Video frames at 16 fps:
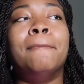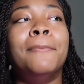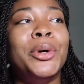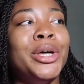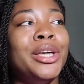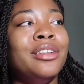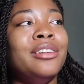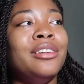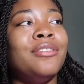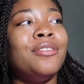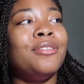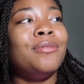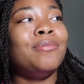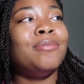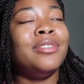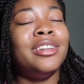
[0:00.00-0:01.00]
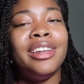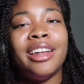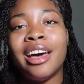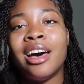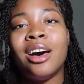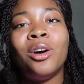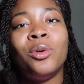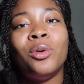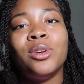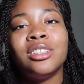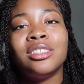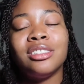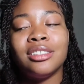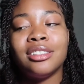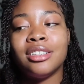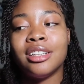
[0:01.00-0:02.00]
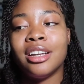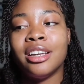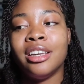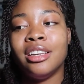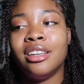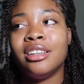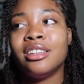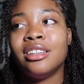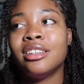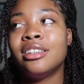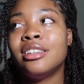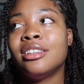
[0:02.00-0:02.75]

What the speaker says: but now it's just like,